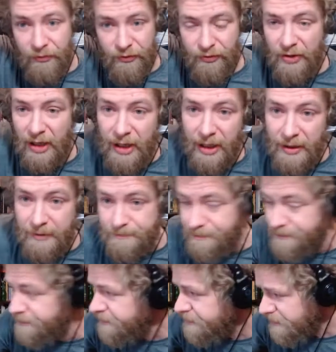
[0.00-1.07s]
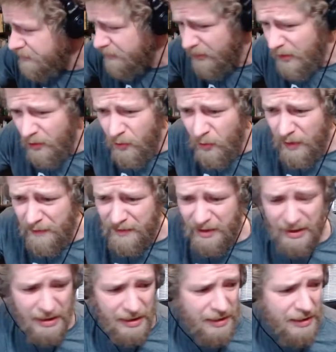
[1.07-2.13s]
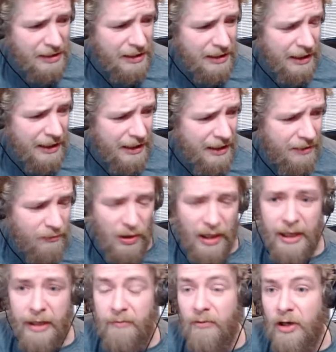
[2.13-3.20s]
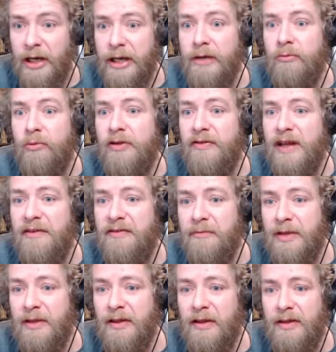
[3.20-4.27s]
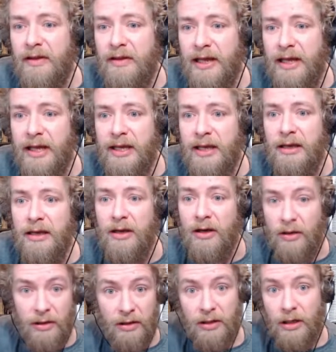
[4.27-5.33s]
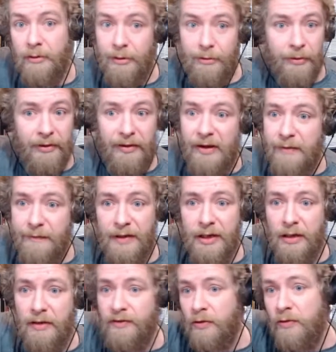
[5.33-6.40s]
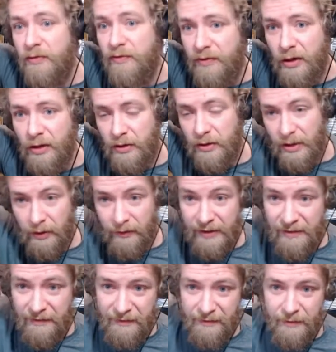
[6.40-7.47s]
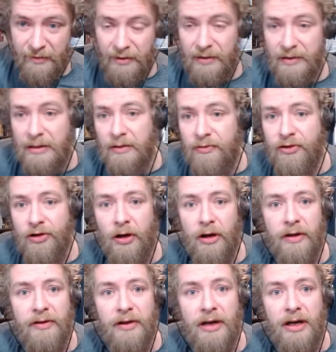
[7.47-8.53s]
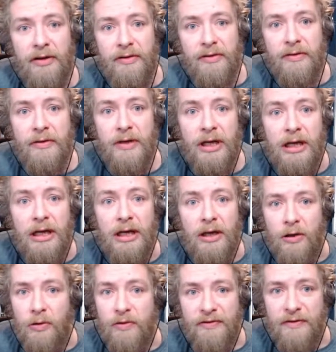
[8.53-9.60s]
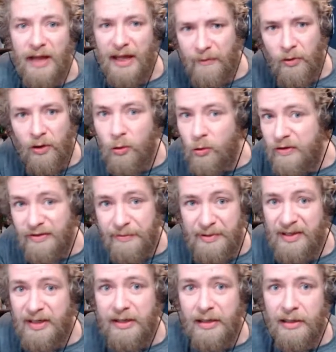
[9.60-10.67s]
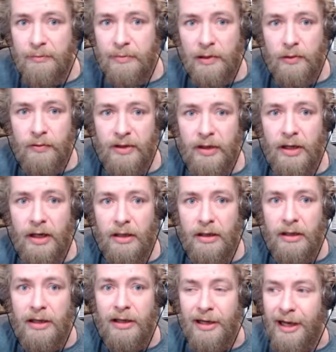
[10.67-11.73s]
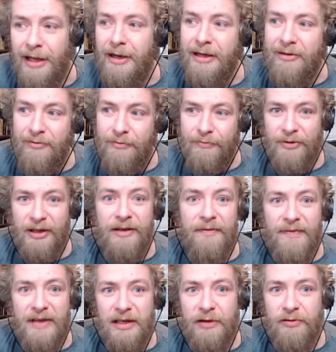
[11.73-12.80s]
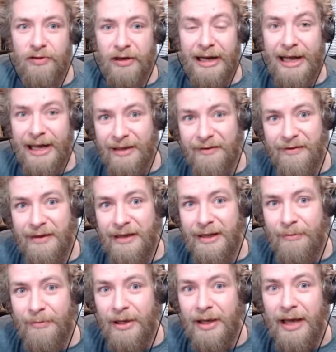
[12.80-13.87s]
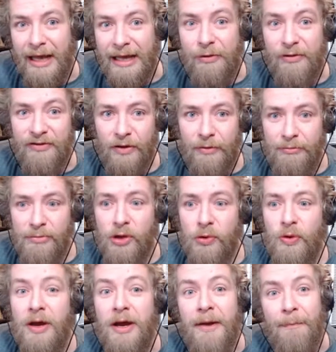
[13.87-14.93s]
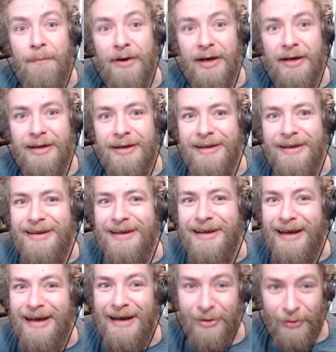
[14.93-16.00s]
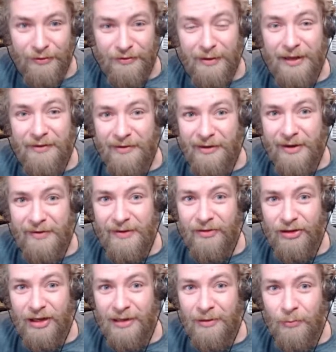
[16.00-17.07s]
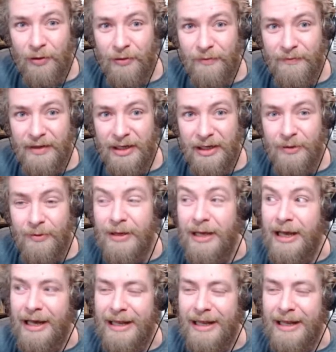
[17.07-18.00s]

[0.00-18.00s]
who was it? Ryan. Ryan was asking me the other day on a comment on one of these videos, on this little chart that I do, who is a particular blue dot? And I did a video trying to answer him, and it was on mute. But I also answered it in the Jaylen Waddle video, and